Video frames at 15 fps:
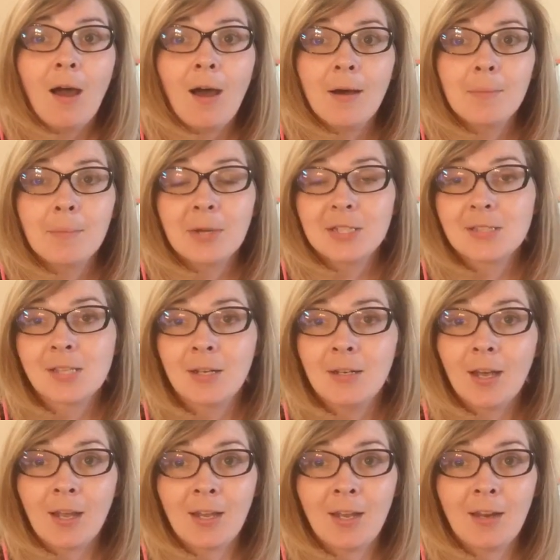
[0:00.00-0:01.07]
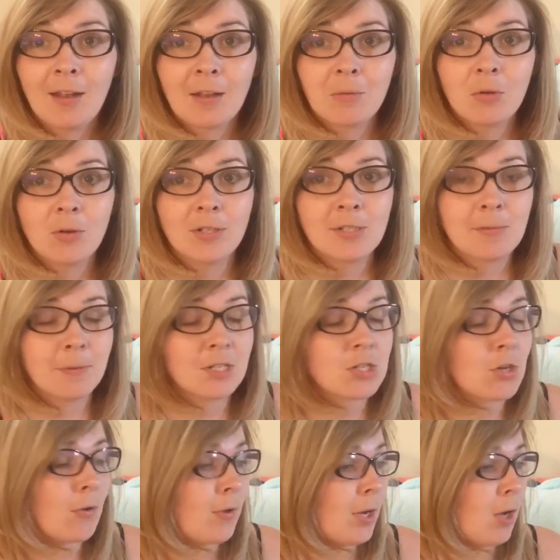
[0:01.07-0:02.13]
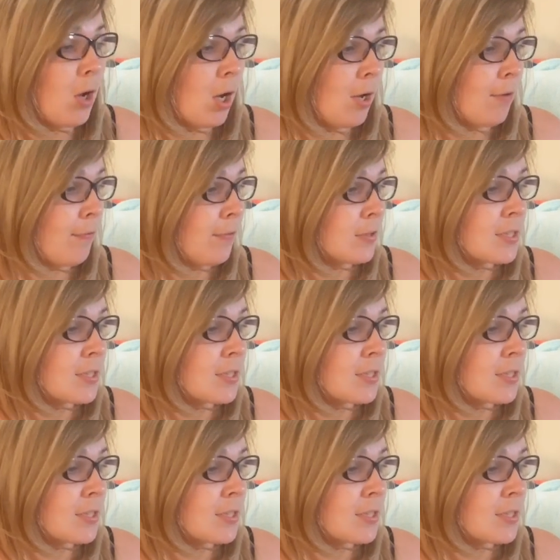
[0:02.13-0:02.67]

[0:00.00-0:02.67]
But tonight I'm going to be showing off